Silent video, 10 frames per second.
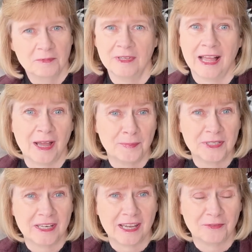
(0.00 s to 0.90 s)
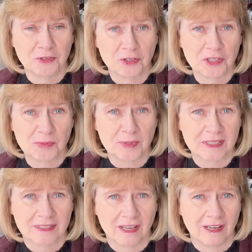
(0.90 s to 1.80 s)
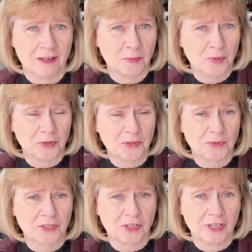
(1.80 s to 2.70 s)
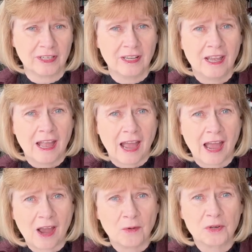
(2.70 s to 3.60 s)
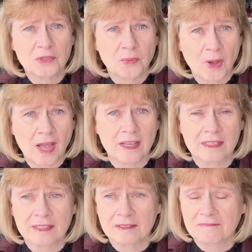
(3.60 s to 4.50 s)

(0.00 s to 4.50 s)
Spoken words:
Well, happy day after Christmas. I hope yours was good. Ours was